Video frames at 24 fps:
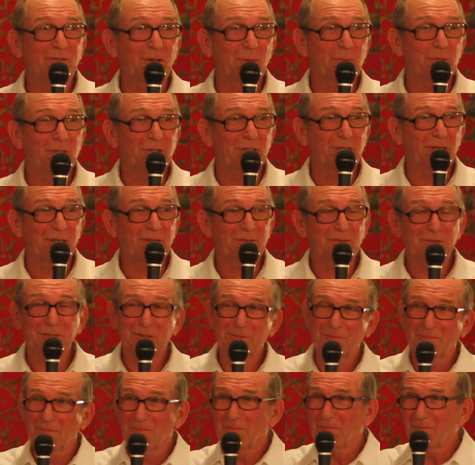Representatives.
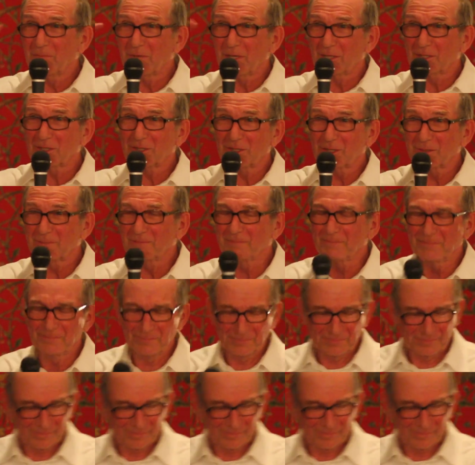Thank you.